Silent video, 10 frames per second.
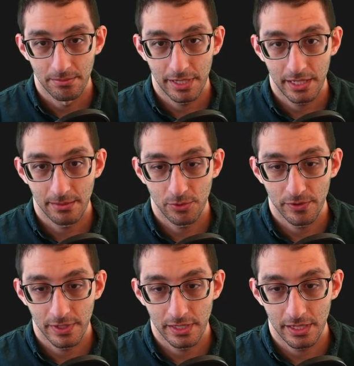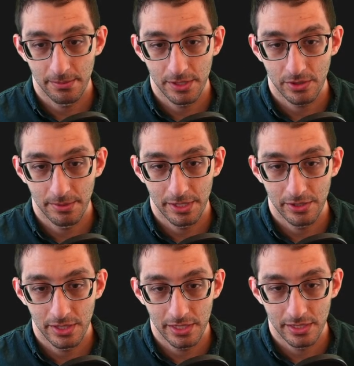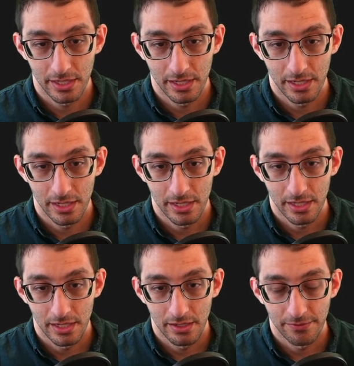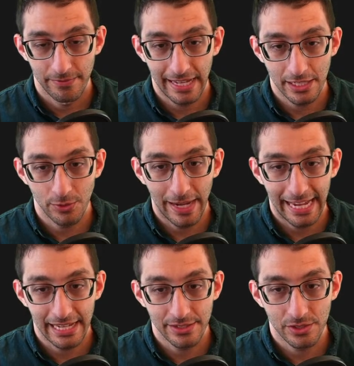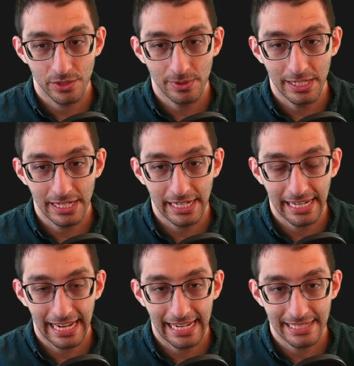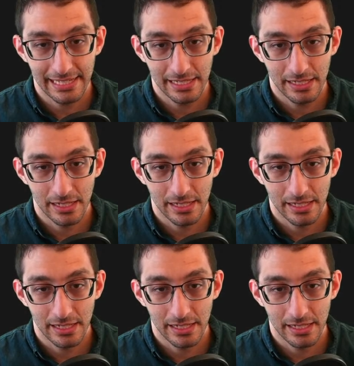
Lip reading: Polymorphic type discriminators. This value as. So you need to cast it.